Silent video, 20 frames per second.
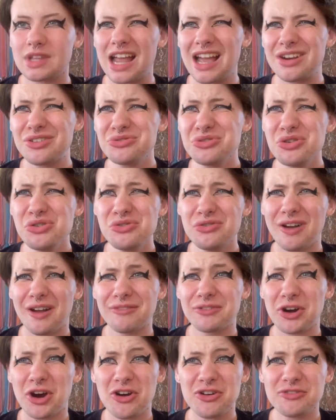I don't know if I've
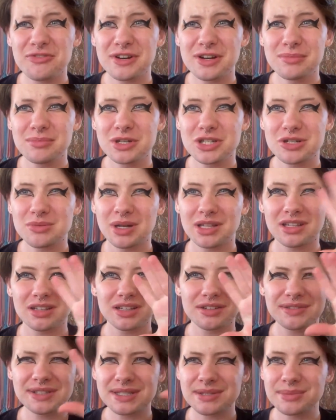talked very much about the
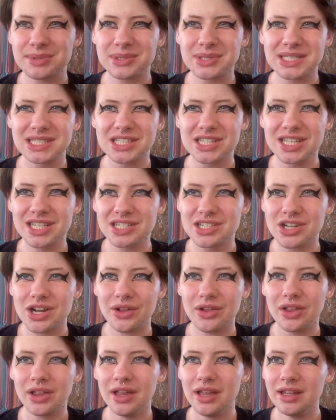difference between
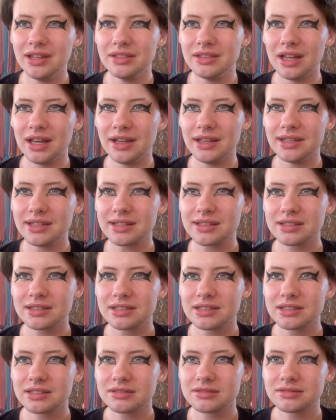T-gel and like
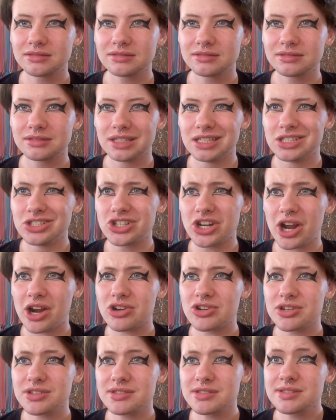
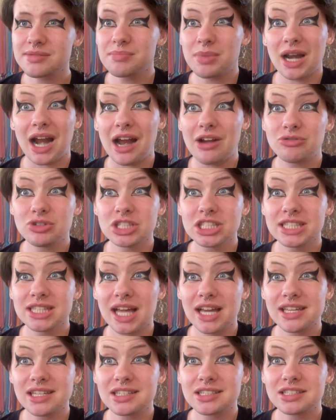injections, but I really
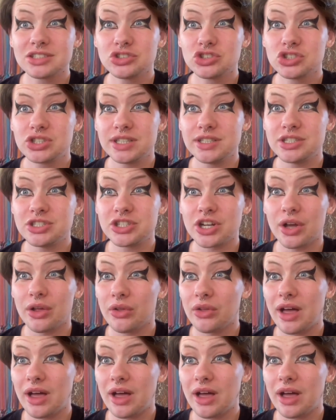like T-gel.